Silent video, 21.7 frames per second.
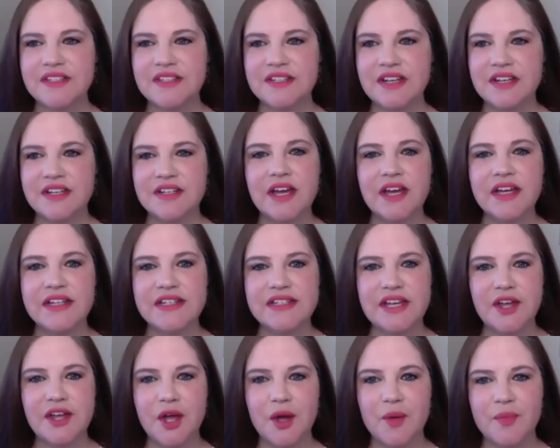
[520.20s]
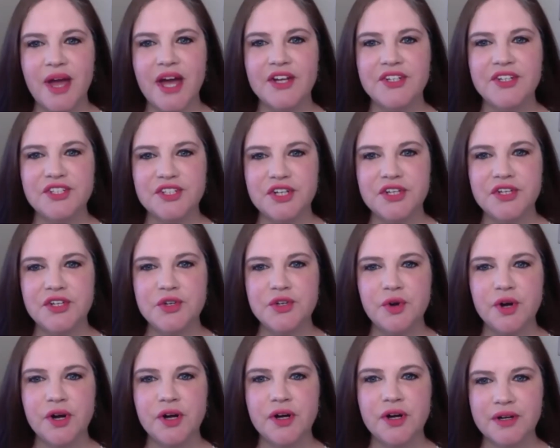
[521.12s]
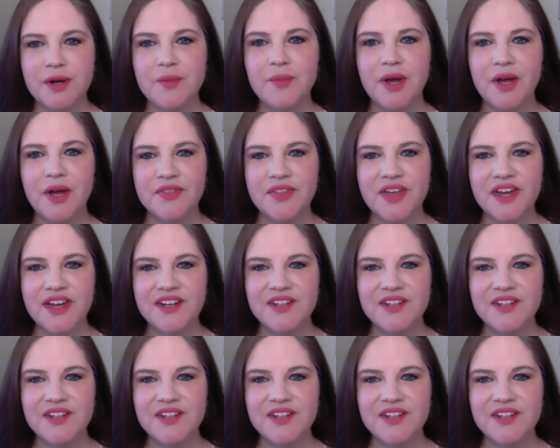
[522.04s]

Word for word: And I can tell how passionate you are about that